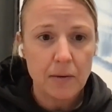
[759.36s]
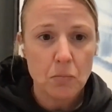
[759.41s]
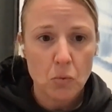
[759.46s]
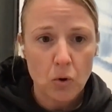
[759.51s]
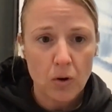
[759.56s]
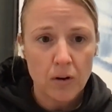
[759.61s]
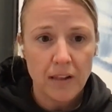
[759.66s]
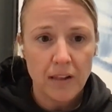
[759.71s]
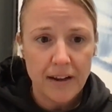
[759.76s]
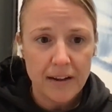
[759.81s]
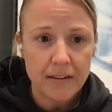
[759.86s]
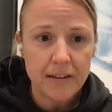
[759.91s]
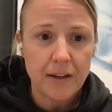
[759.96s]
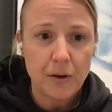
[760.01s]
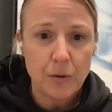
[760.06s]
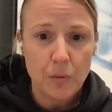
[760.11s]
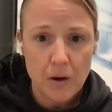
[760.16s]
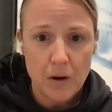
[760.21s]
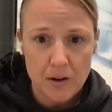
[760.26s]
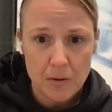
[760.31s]
more likely
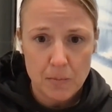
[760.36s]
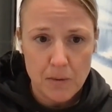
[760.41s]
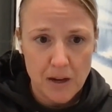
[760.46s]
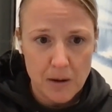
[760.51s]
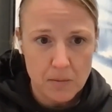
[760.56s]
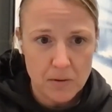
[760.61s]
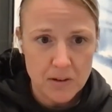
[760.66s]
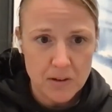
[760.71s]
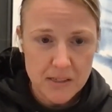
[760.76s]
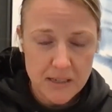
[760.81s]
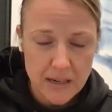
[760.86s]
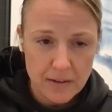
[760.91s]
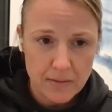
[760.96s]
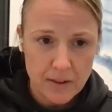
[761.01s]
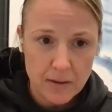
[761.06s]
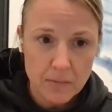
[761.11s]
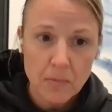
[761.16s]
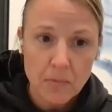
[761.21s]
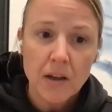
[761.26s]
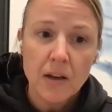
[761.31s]
you are to be able to save
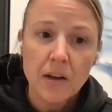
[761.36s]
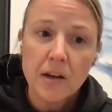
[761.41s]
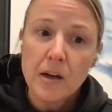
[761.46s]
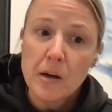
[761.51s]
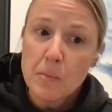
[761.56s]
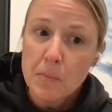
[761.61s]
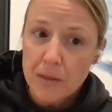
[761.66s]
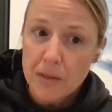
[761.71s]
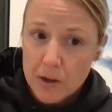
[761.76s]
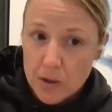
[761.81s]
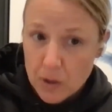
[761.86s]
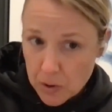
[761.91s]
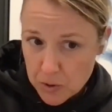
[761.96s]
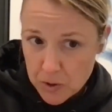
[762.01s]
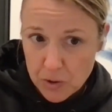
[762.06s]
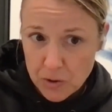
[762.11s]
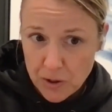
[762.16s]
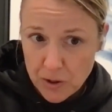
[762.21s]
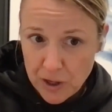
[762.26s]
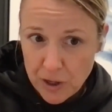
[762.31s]
them. But the
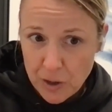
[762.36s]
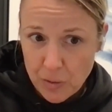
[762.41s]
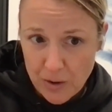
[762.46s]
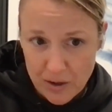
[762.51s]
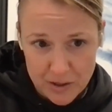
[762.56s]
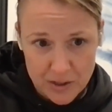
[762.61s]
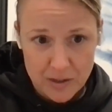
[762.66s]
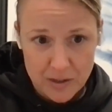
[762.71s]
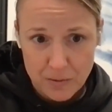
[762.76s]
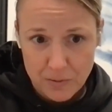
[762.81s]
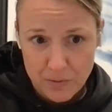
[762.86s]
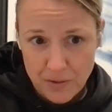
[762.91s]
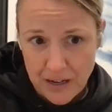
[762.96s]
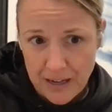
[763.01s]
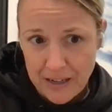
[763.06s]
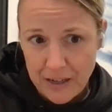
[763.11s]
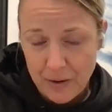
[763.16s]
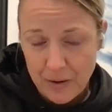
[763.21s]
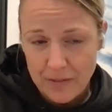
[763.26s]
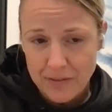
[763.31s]
closer that you are to the
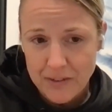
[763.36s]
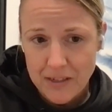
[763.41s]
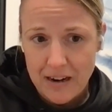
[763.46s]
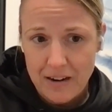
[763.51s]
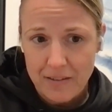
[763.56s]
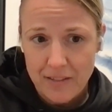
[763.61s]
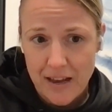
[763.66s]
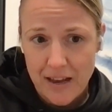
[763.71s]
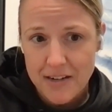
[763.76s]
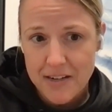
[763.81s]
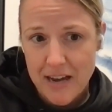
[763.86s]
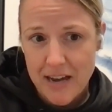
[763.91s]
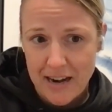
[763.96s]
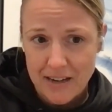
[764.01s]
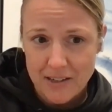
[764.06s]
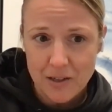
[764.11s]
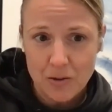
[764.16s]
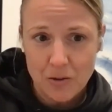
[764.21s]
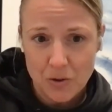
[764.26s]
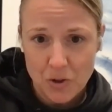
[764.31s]
fight, you have to have that
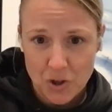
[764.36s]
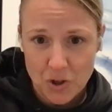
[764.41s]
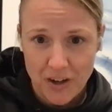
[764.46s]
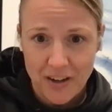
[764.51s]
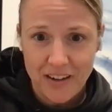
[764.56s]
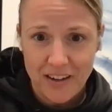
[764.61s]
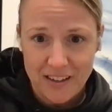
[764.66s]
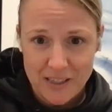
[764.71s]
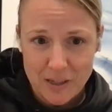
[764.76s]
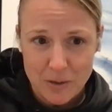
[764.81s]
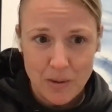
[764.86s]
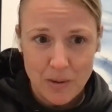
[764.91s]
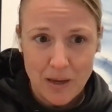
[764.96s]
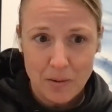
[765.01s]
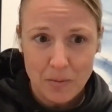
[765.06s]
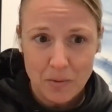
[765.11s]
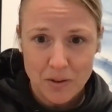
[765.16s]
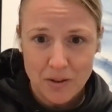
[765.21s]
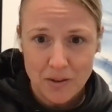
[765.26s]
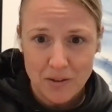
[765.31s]
tactical training to be
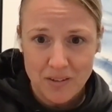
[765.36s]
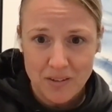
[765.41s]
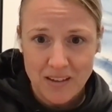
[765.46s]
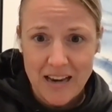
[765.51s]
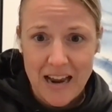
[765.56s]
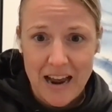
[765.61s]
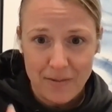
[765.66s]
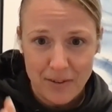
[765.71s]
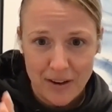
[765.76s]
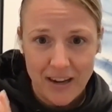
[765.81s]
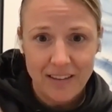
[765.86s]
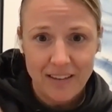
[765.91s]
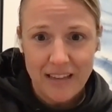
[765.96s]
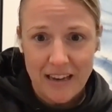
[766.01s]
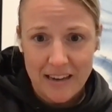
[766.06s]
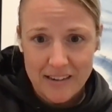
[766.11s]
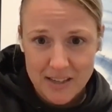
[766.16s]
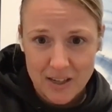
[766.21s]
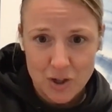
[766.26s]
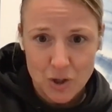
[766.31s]
able to navigate
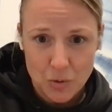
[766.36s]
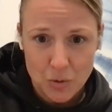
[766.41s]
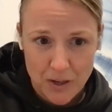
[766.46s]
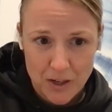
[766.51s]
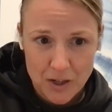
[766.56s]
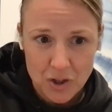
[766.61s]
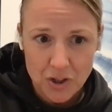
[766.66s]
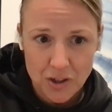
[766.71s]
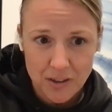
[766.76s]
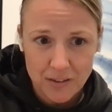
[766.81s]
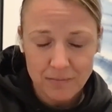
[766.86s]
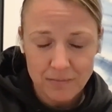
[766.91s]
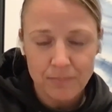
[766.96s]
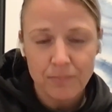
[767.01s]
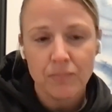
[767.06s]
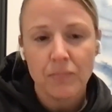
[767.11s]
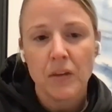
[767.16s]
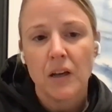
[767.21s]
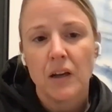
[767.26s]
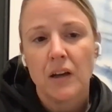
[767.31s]
that situation.
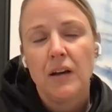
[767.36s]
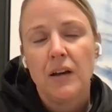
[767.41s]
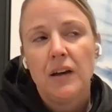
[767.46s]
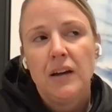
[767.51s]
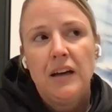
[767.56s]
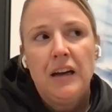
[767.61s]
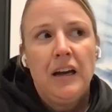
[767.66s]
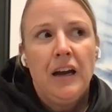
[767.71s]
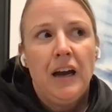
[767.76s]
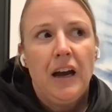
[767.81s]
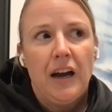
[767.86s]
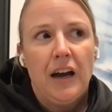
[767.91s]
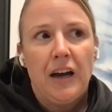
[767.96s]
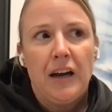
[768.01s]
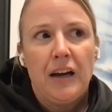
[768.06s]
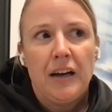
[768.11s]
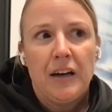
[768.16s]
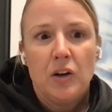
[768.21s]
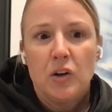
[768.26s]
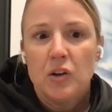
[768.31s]

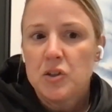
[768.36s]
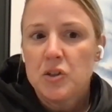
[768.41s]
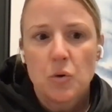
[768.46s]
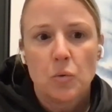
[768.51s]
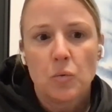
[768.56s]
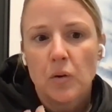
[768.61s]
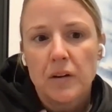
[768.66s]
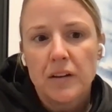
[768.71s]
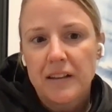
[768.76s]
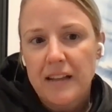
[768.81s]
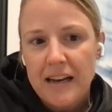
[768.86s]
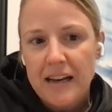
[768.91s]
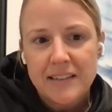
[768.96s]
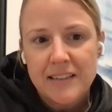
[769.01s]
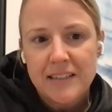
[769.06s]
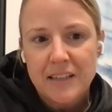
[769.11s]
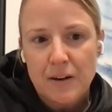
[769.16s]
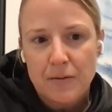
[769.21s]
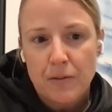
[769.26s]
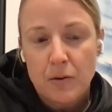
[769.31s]
So
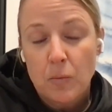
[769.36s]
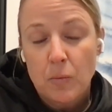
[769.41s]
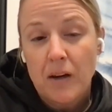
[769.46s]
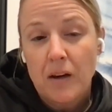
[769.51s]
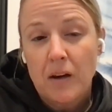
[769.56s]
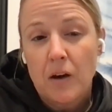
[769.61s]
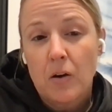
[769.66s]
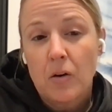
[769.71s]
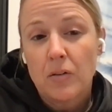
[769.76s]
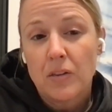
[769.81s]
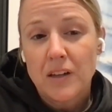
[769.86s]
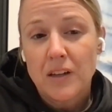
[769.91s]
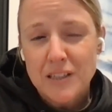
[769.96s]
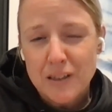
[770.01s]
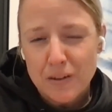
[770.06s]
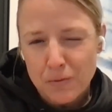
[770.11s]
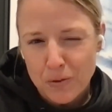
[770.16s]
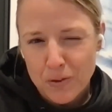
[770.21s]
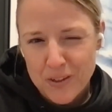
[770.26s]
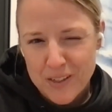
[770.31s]
that's stuff that we know. The
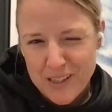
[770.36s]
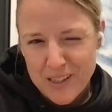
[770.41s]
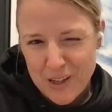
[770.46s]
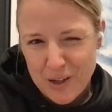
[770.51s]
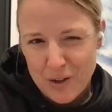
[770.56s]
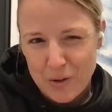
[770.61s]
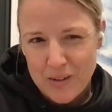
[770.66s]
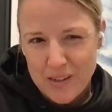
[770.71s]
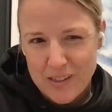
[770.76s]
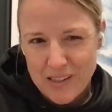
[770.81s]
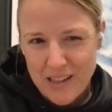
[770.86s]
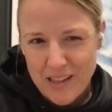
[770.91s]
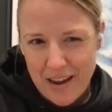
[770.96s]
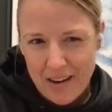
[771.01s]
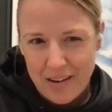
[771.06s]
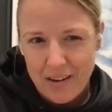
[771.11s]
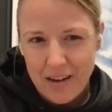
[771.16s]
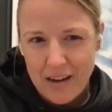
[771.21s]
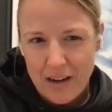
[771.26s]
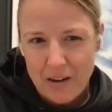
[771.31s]
difference, though, is
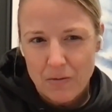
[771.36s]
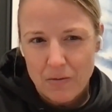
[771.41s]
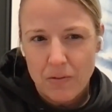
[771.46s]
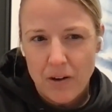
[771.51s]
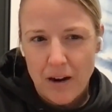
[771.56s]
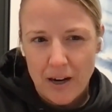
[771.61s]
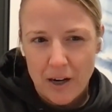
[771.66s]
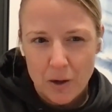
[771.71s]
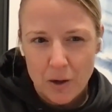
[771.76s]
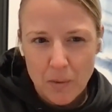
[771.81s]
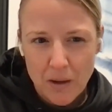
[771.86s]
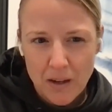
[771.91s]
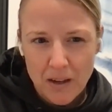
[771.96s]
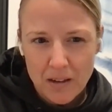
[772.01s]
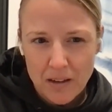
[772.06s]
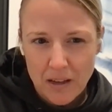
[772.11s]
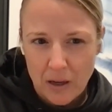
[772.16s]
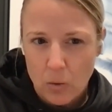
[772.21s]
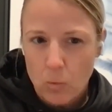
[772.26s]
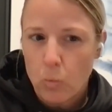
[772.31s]
that
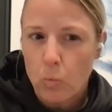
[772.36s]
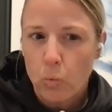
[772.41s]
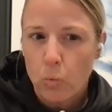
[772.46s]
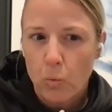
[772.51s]
environment, like